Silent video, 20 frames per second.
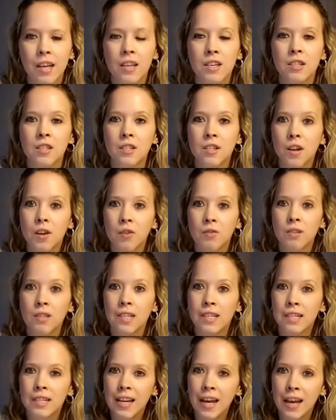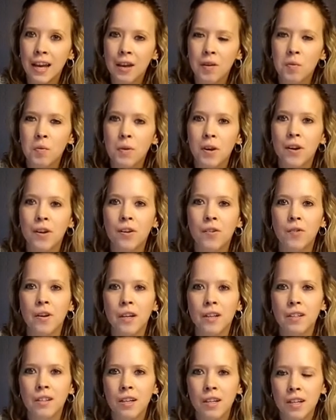So today we are
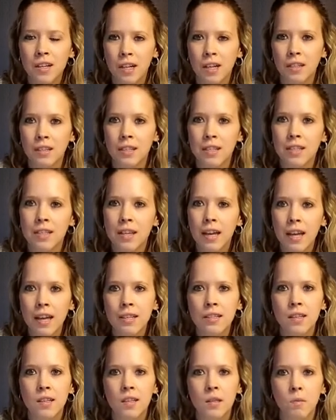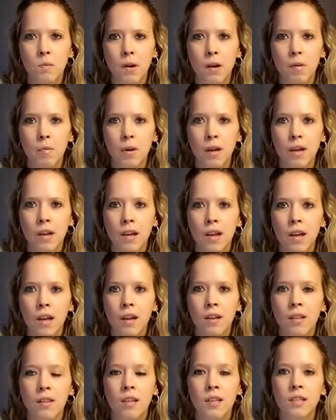going to conduct a science experiment
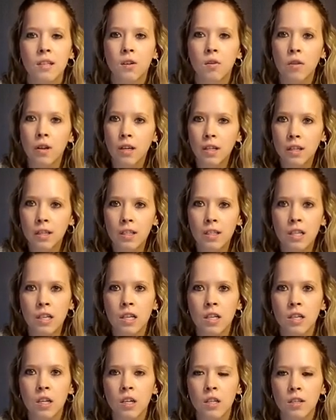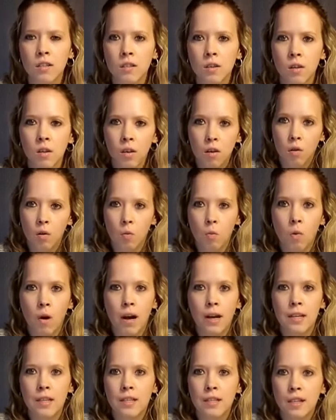that's going to teach us
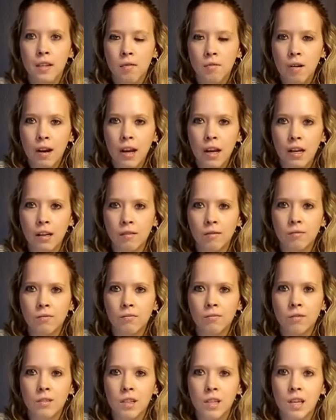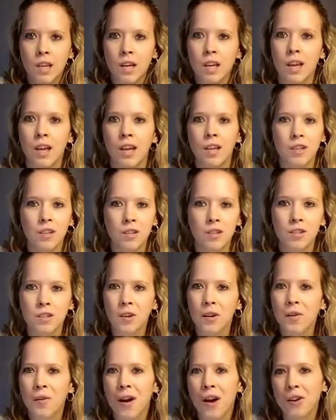why does it rain?
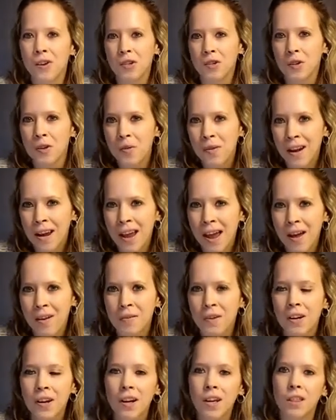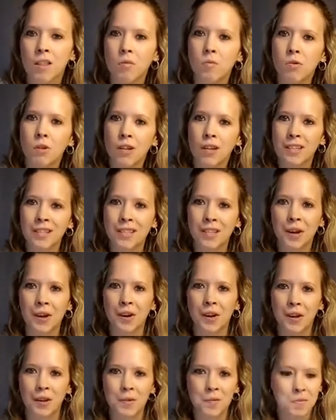So I'll show you what I have here and then we'll get
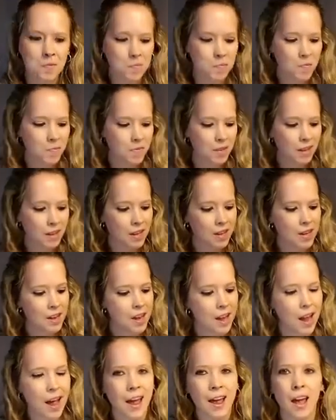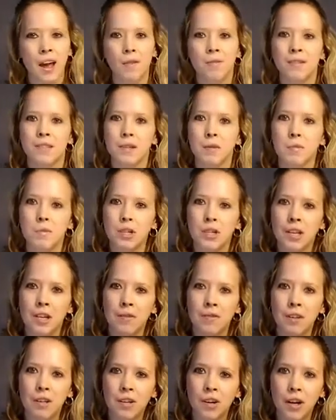started. I have some
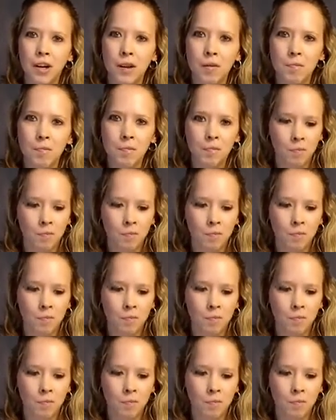shaving cream.